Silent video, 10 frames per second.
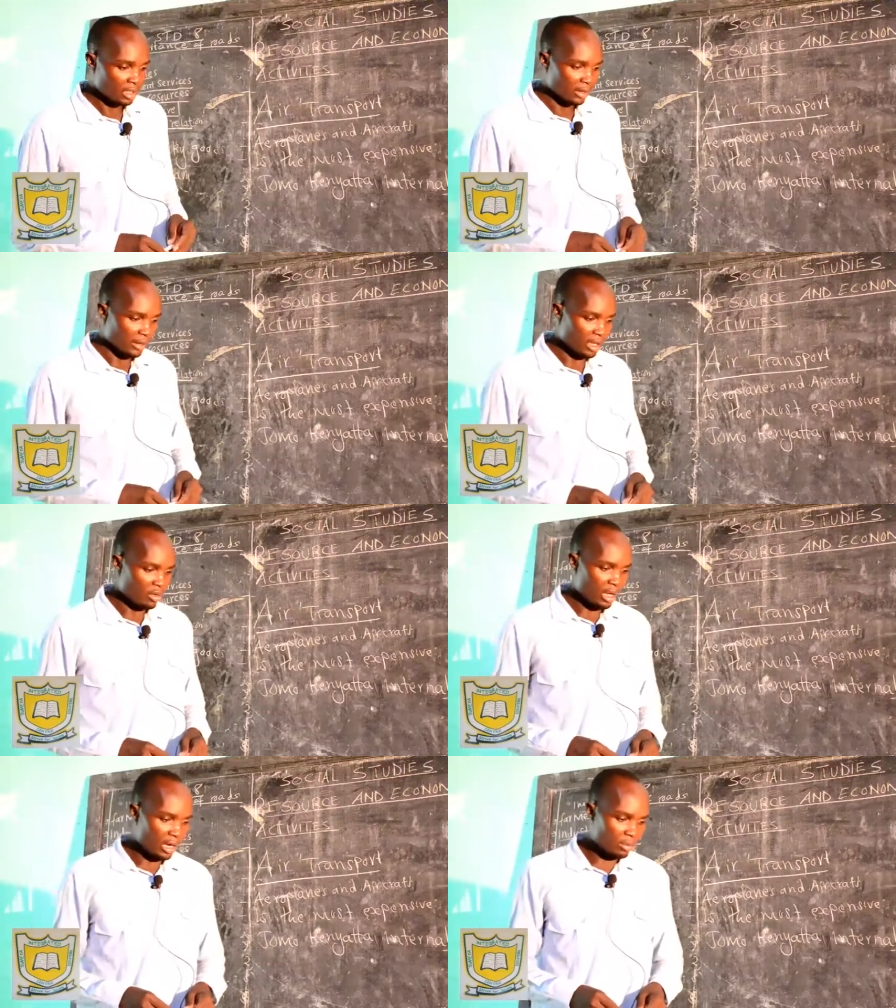Then
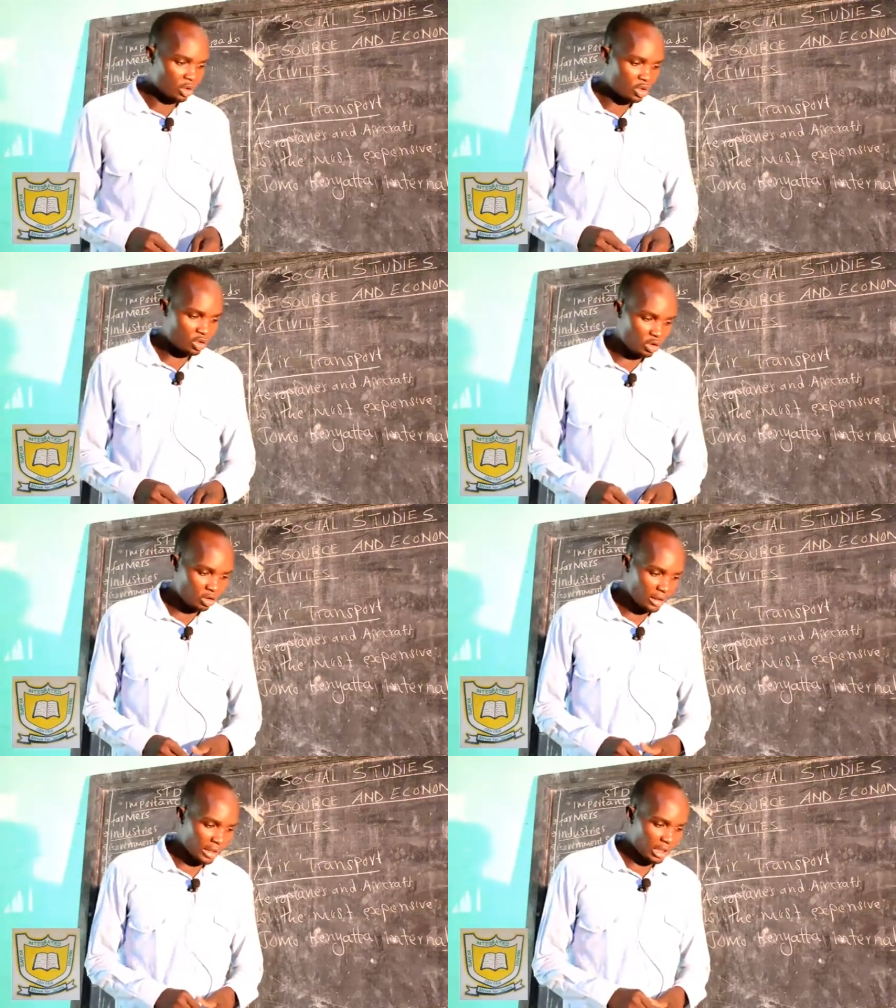we have
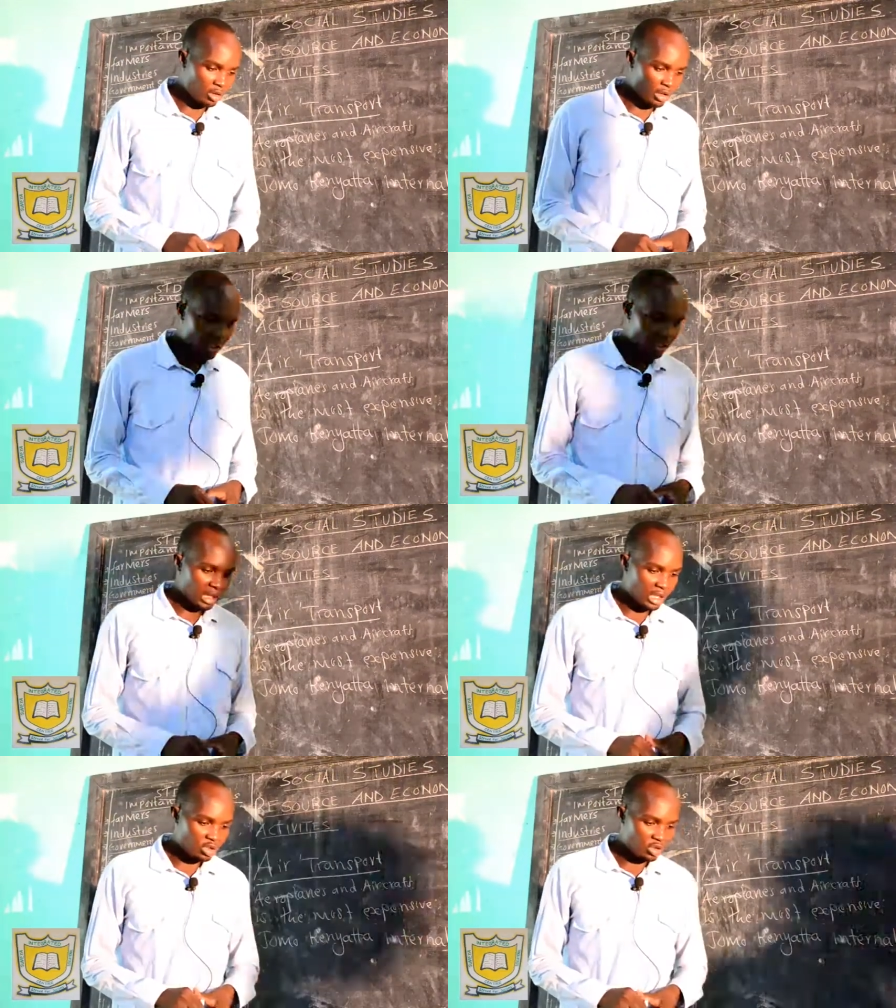also Eldoret
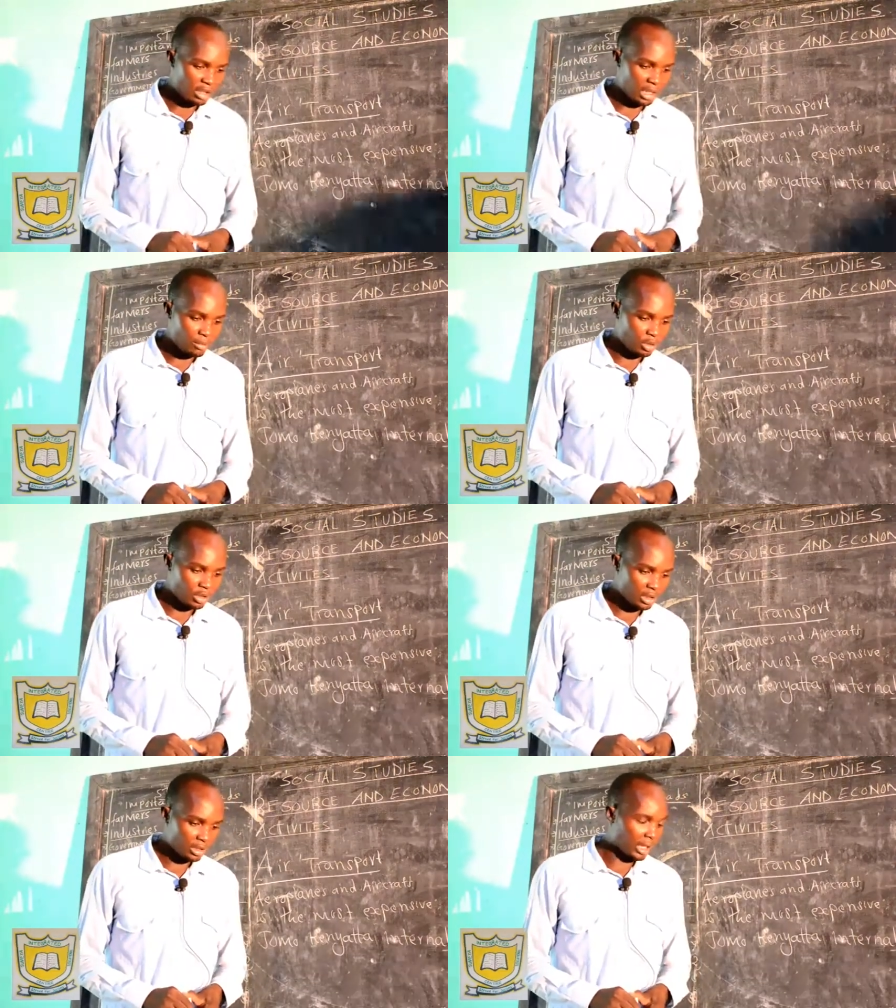International
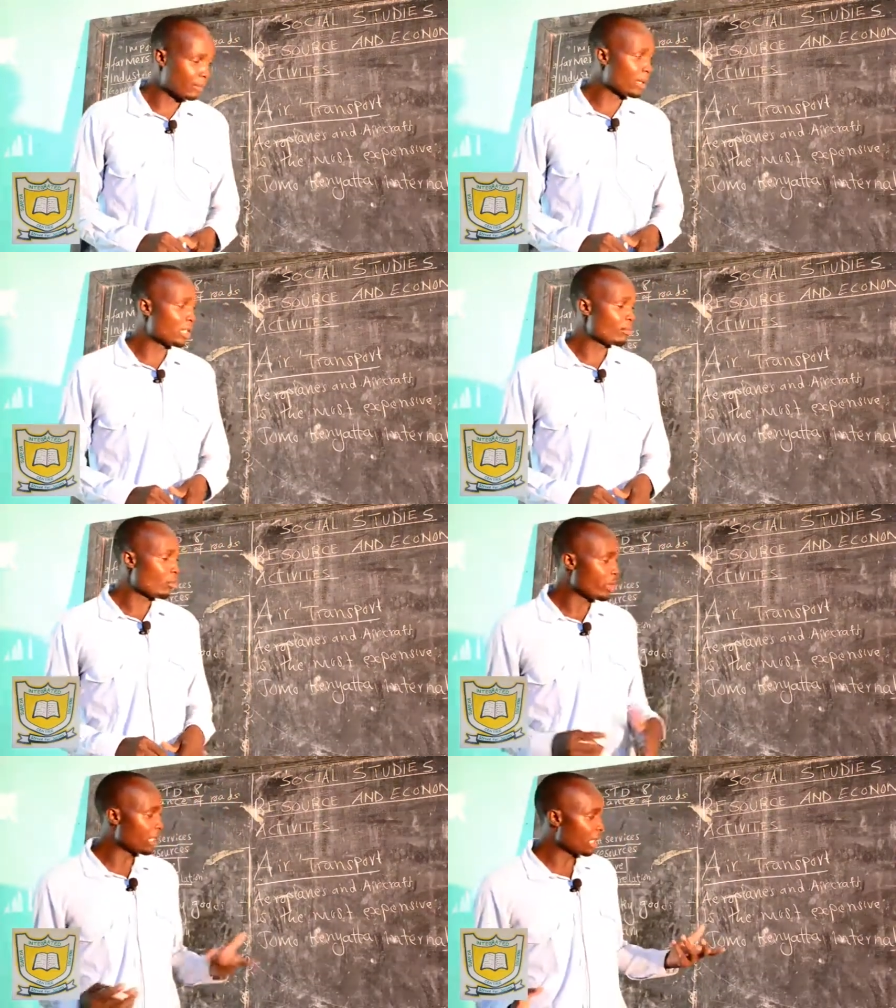Airport.
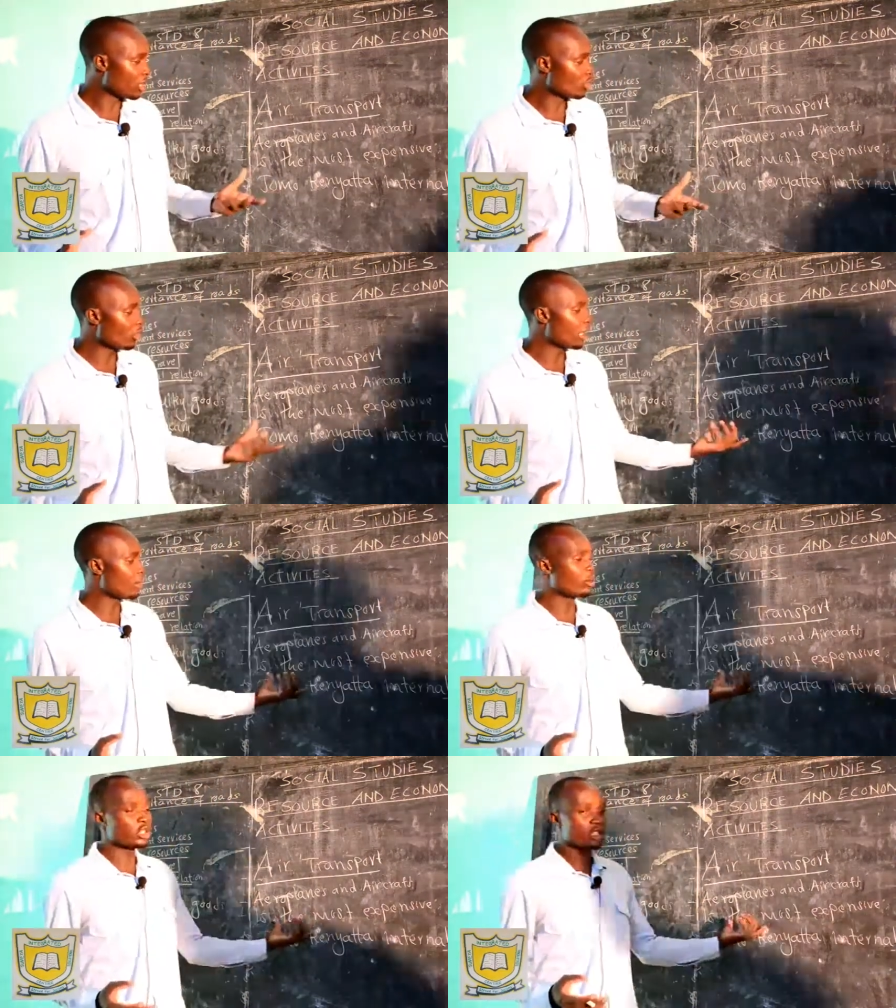Moi International
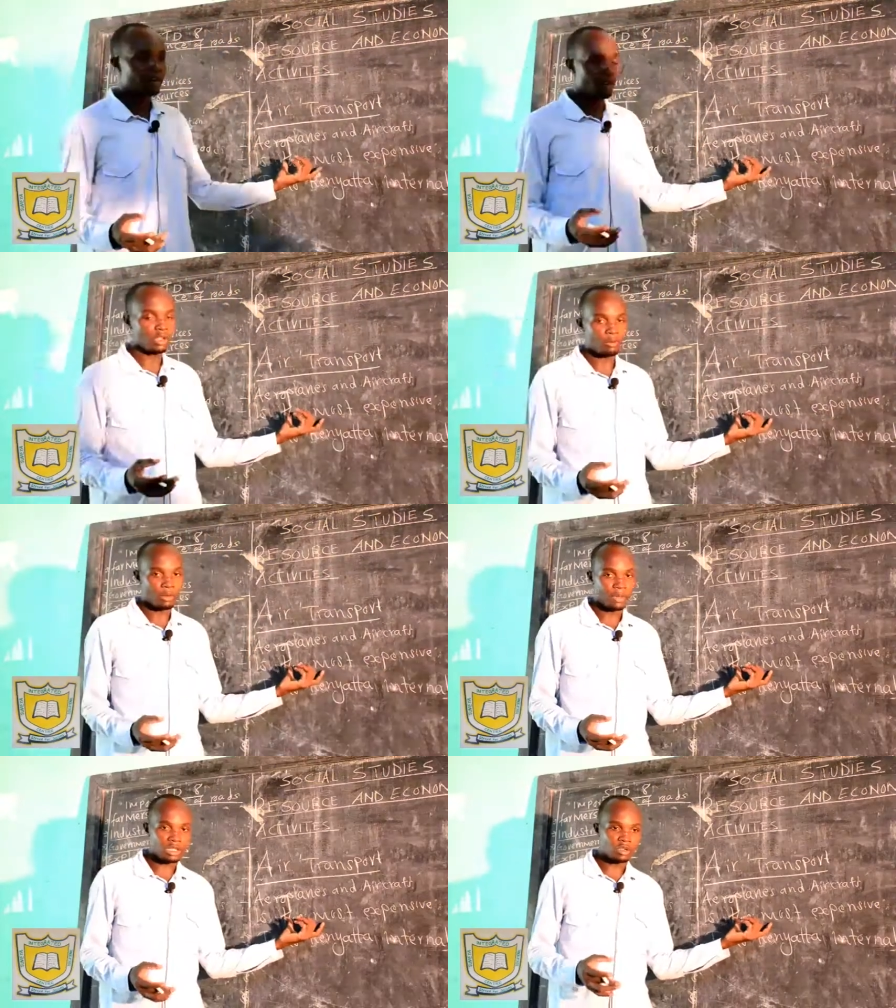Airport is found in
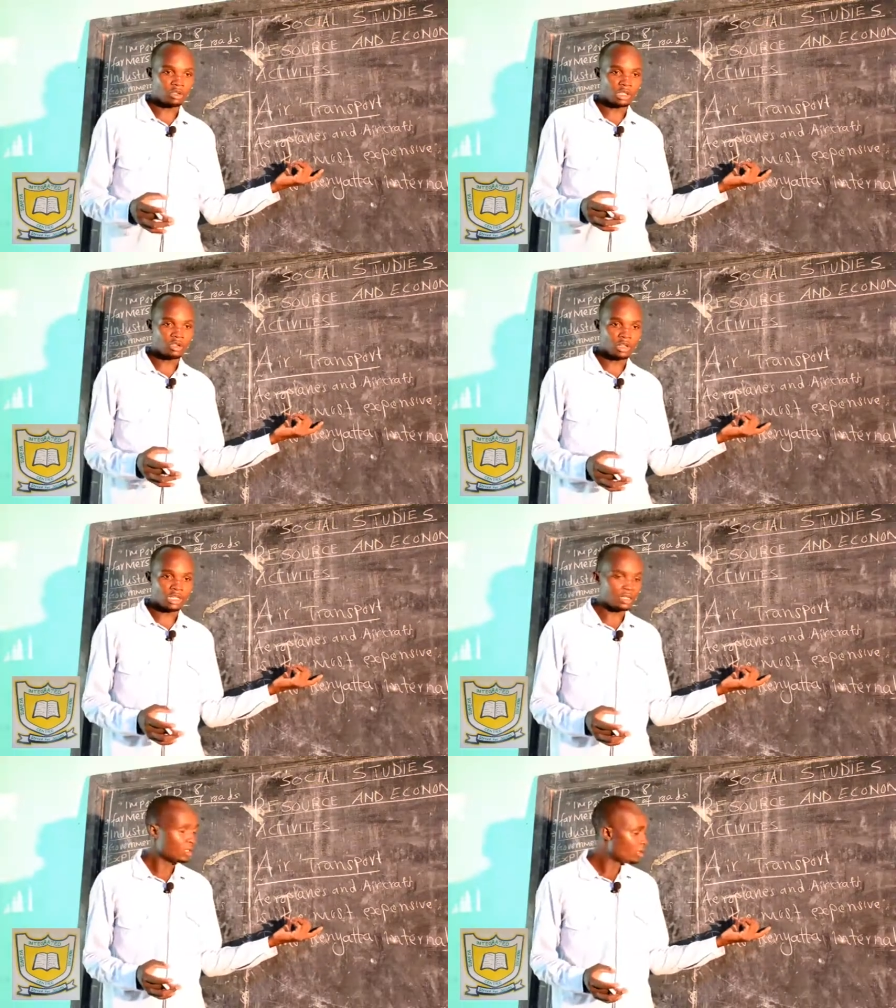Mombasa, not
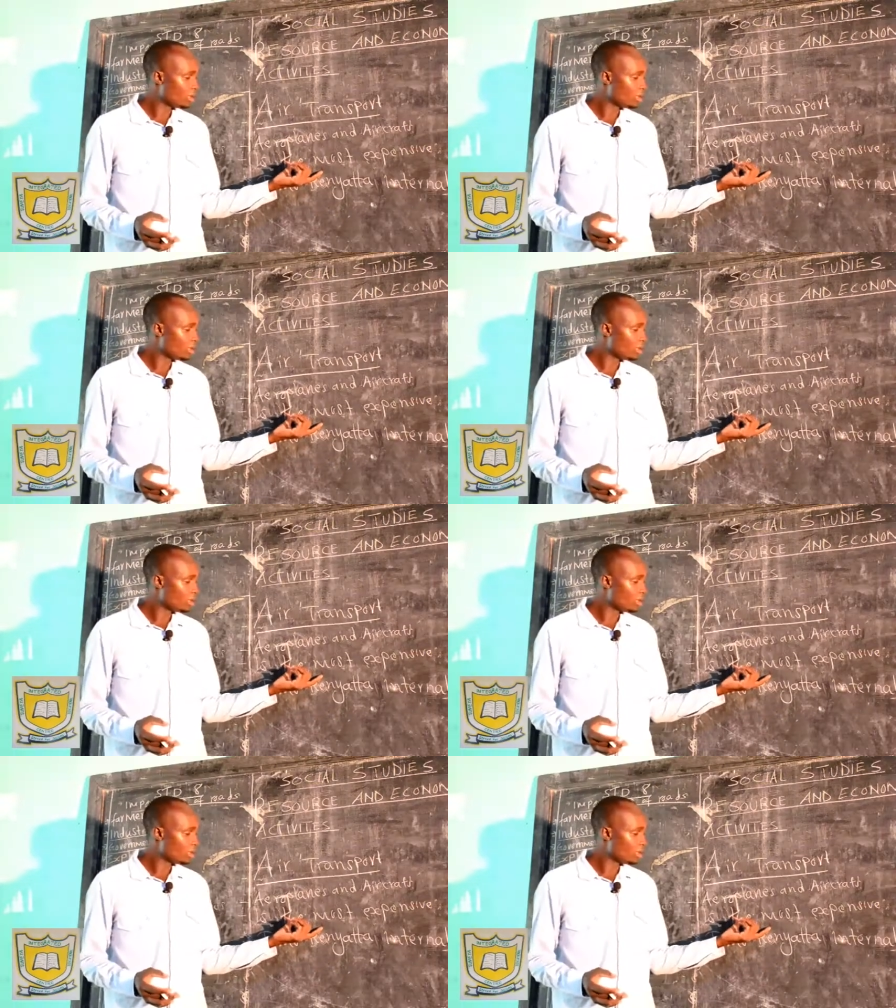Eldoret.